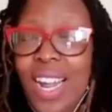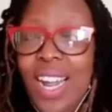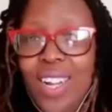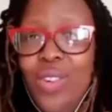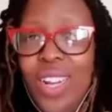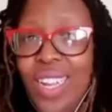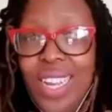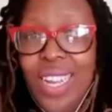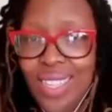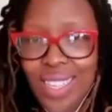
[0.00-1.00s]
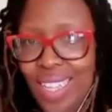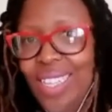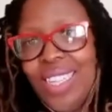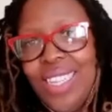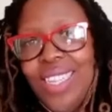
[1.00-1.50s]
Literally,
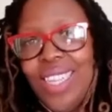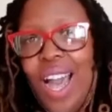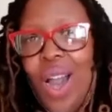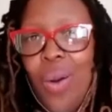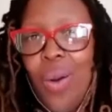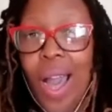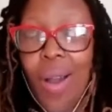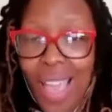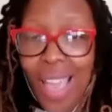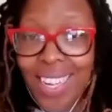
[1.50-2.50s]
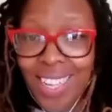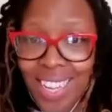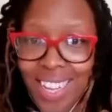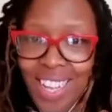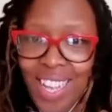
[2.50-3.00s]
it's just how
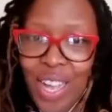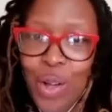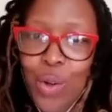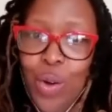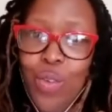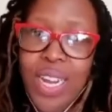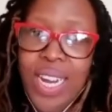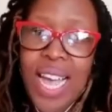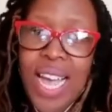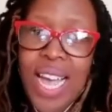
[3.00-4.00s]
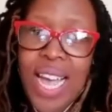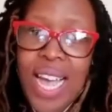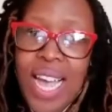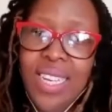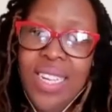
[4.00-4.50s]
hectic COVID has
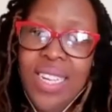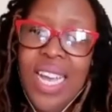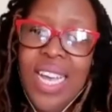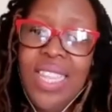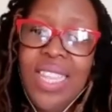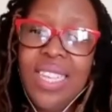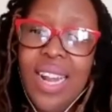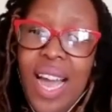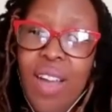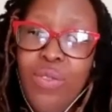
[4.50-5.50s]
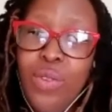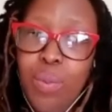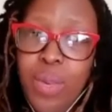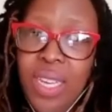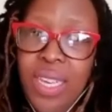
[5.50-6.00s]
made this life to
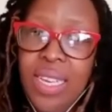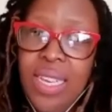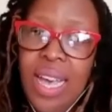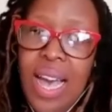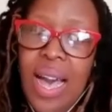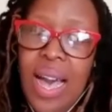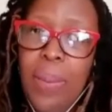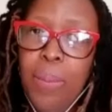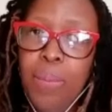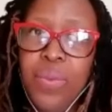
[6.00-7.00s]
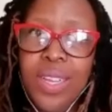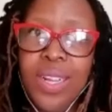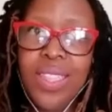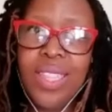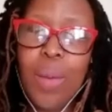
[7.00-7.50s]
be.
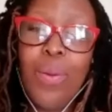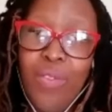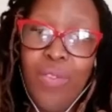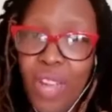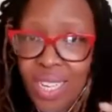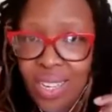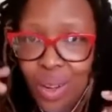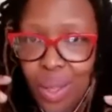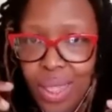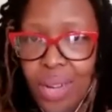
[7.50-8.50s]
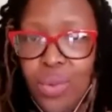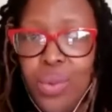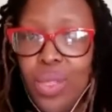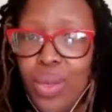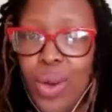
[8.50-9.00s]
The professional that
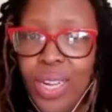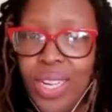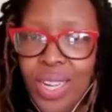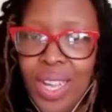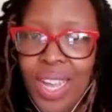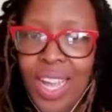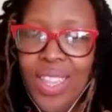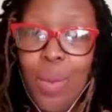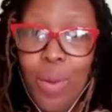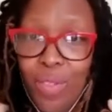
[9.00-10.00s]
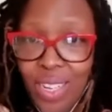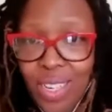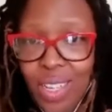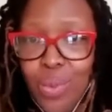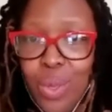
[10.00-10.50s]
we thought, the
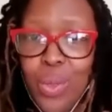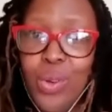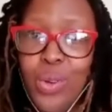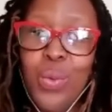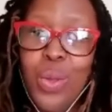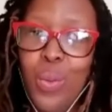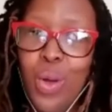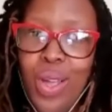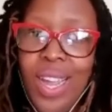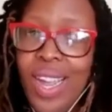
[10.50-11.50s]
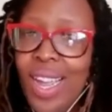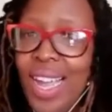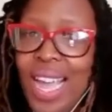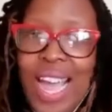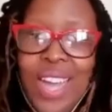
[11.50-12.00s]
professionals we thought we were,
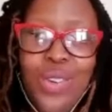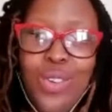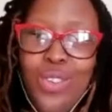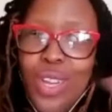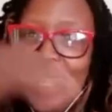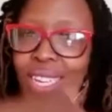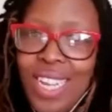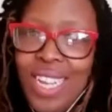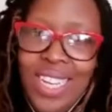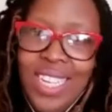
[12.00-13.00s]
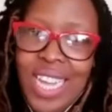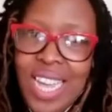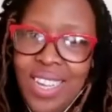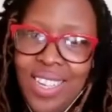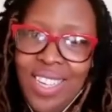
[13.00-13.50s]
had to drastically
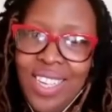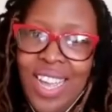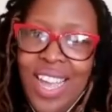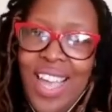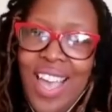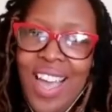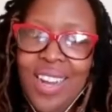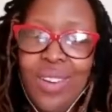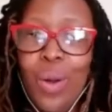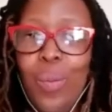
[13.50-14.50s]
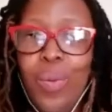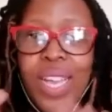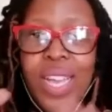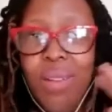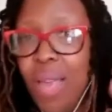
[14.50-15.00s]
change. And coping
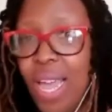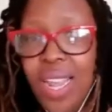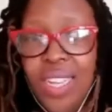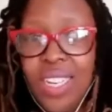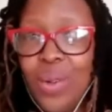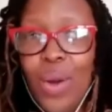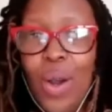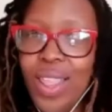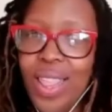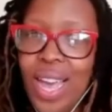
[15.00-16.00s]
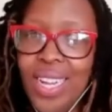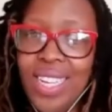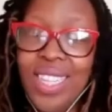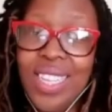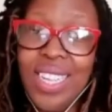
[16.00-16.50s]
and managing all that,
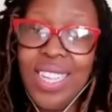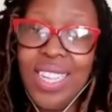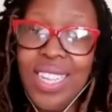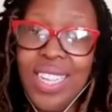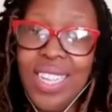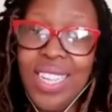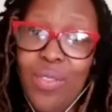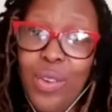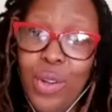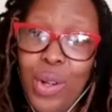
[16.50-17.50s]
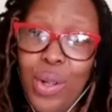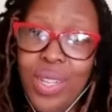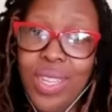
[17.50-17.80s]
it's really difficult.